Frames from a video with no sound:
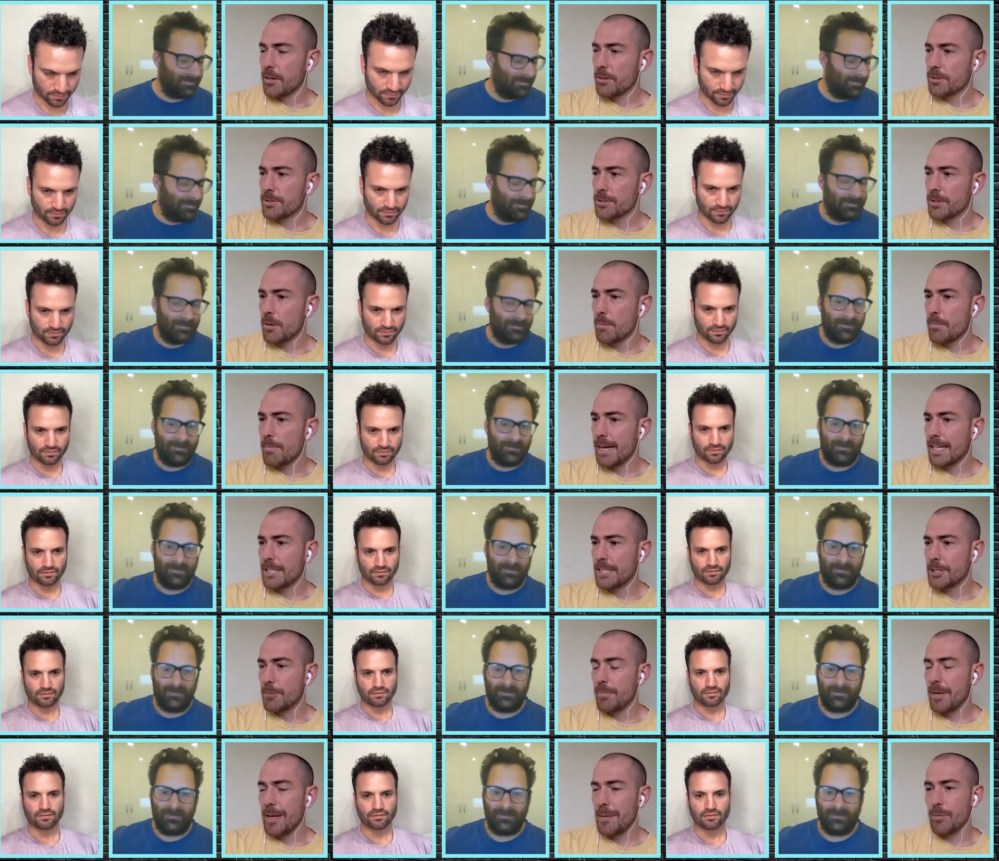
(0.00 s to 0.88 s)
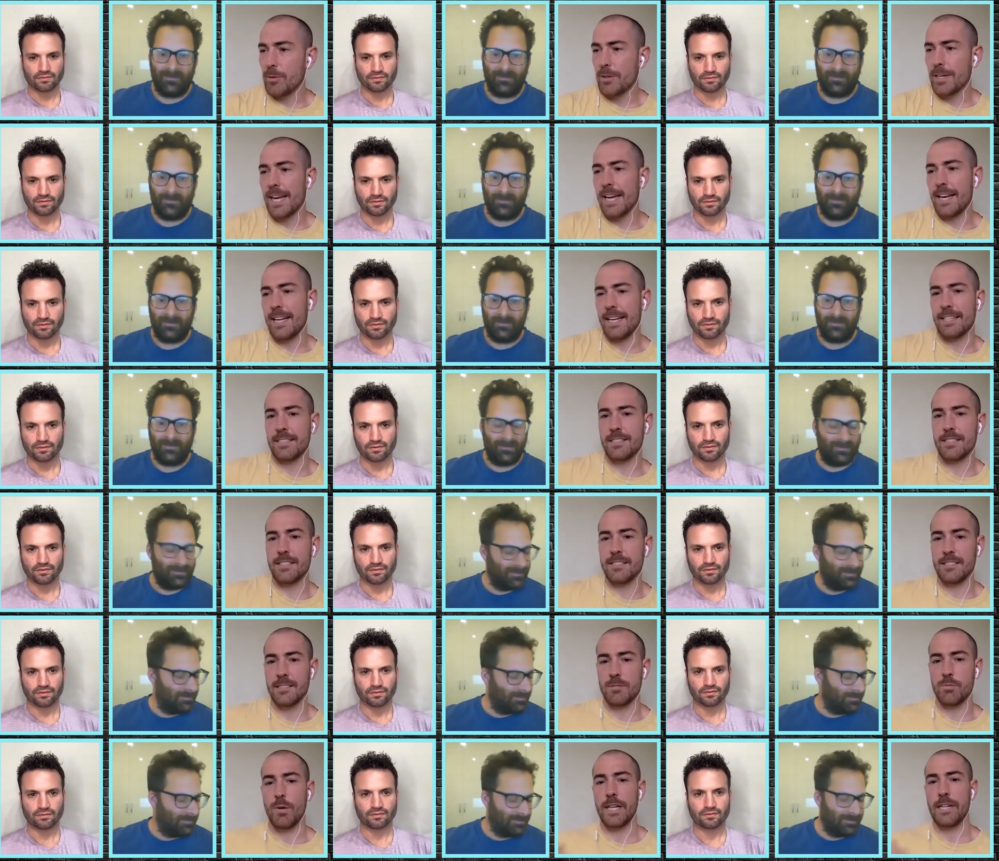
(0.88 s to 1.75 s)
Speaker 1: you can also imagine people getting
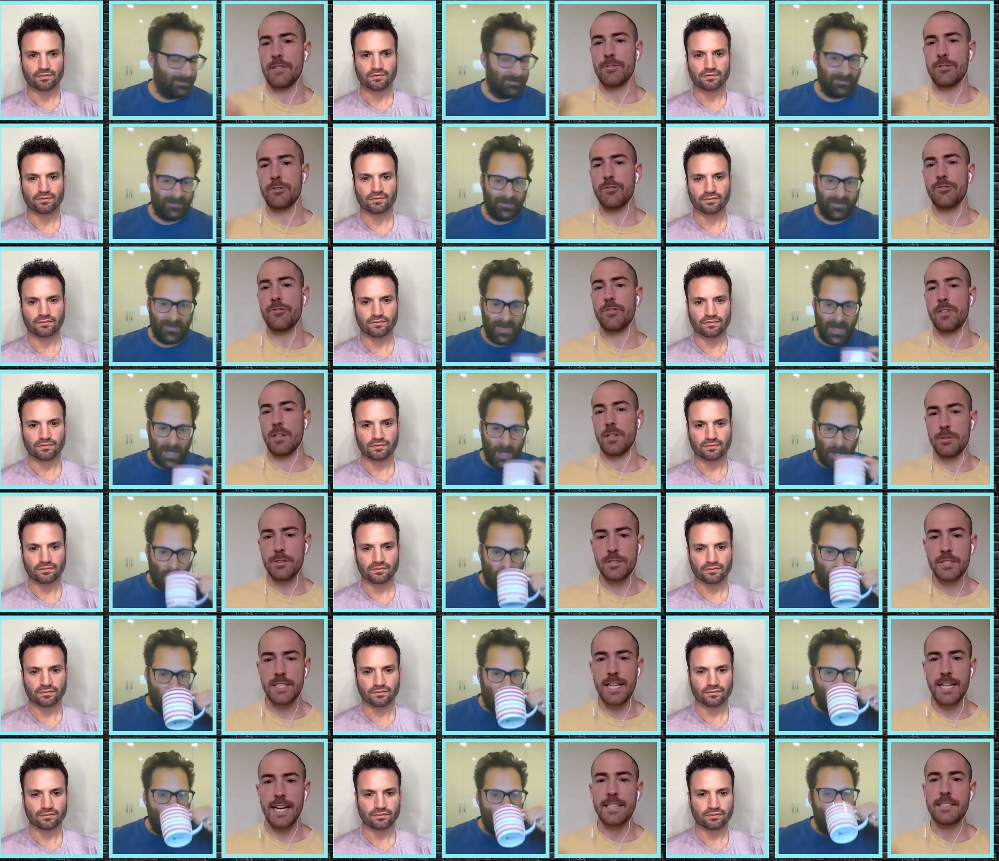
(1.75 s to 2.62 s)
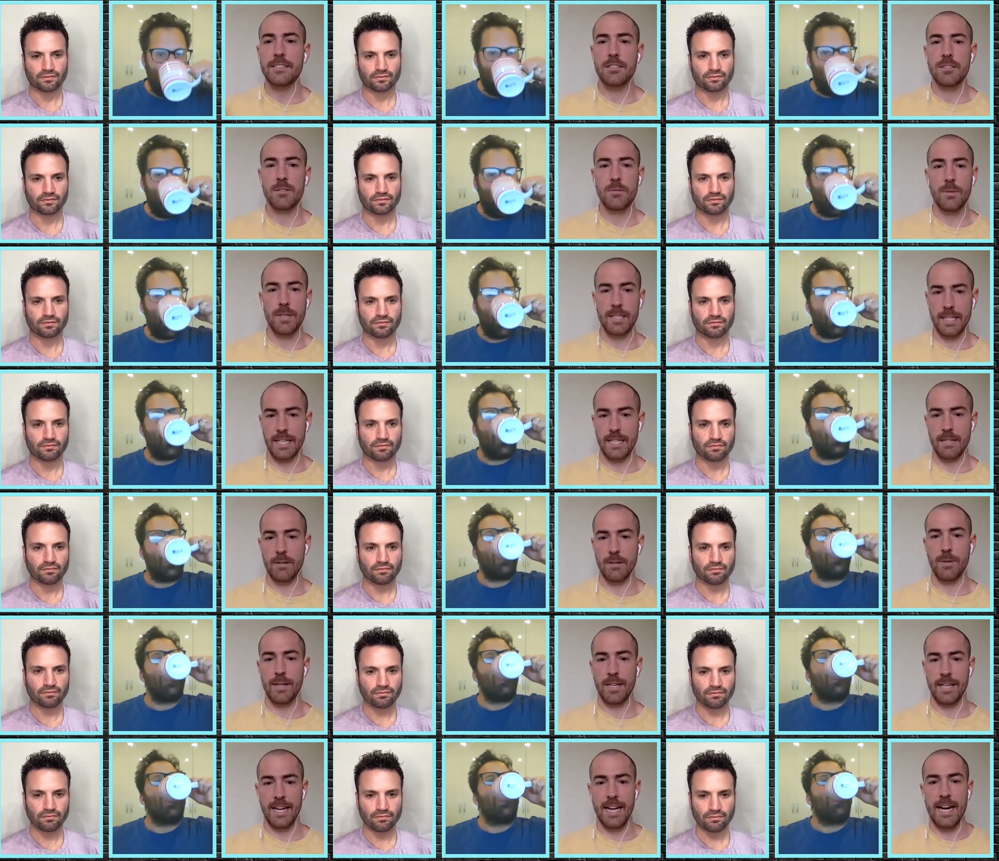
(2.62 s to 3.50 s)
into these wonderful flow states when
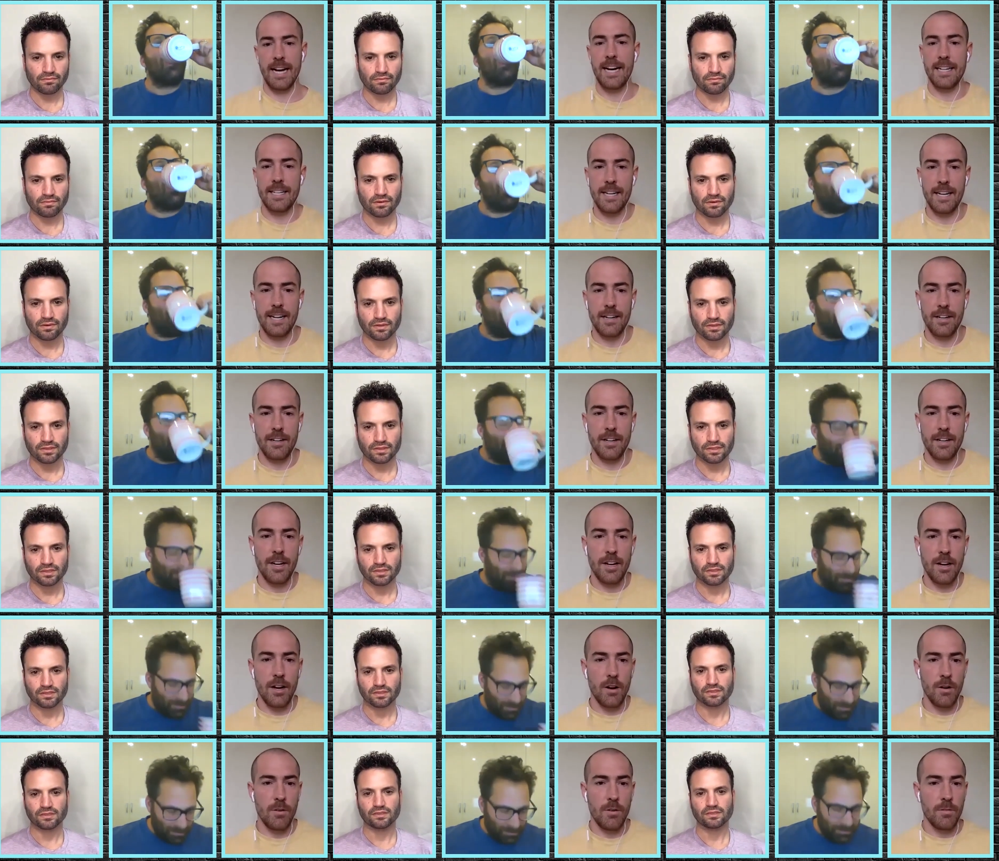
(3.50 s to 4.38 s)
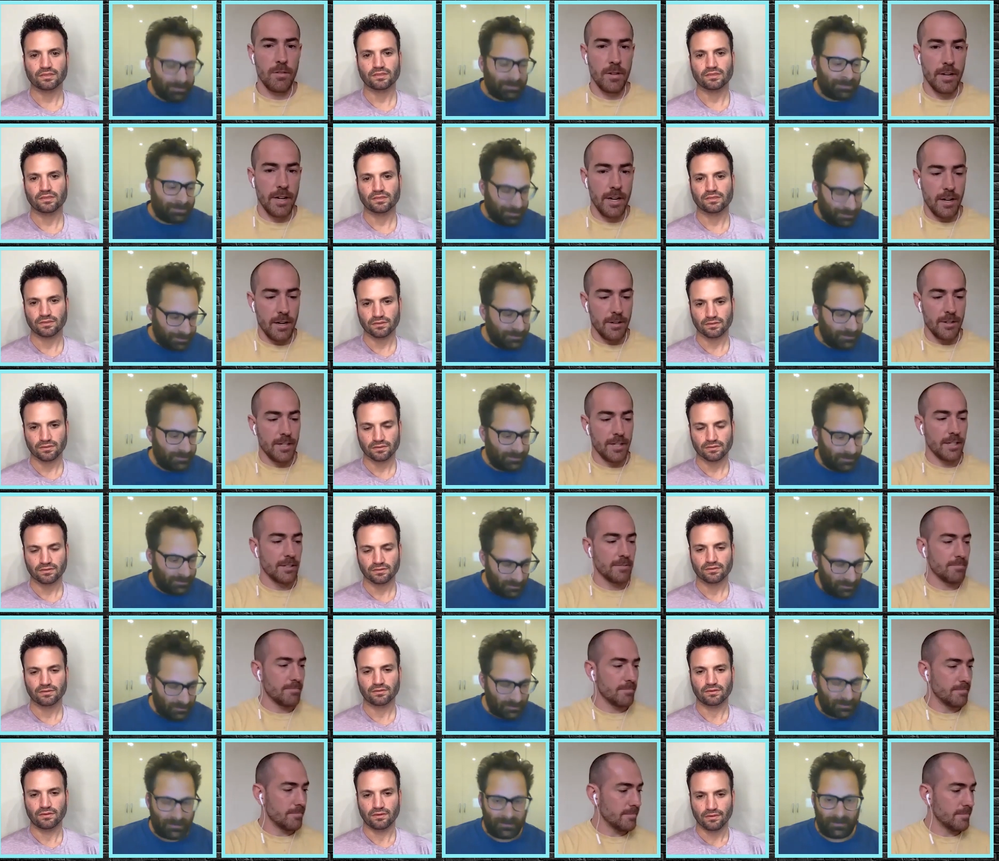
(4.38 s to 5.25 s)
when gardening. You know, you know, you
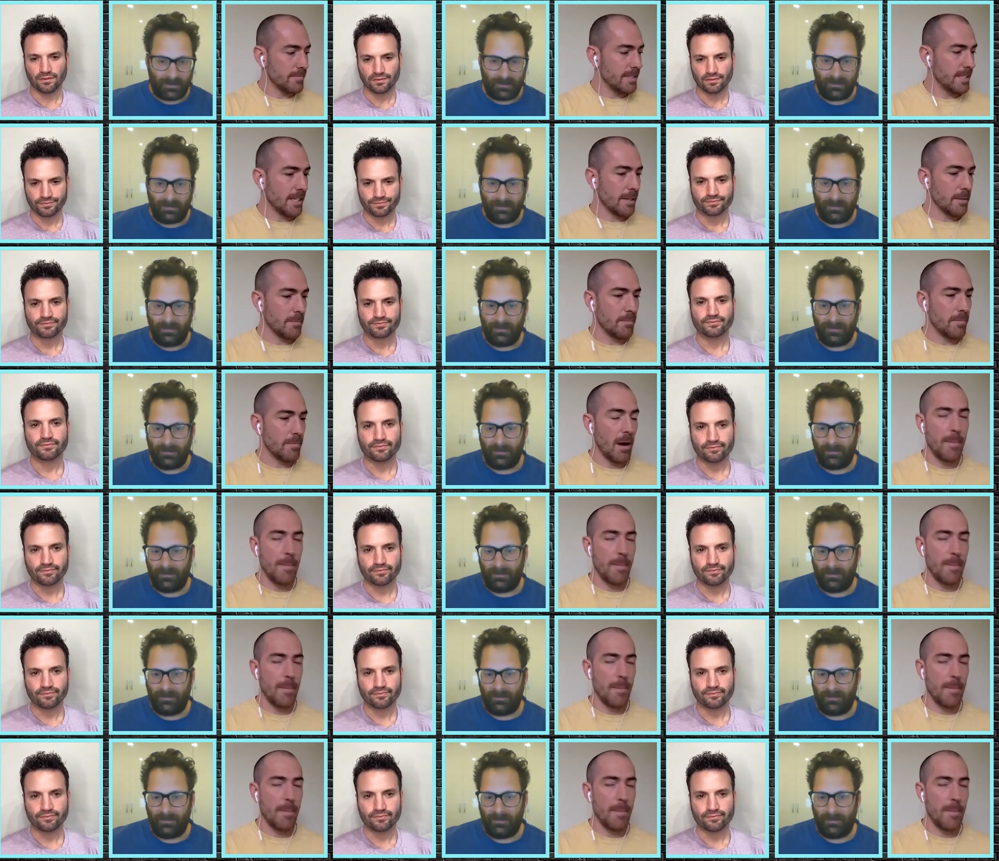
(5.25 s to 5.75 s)
can you can.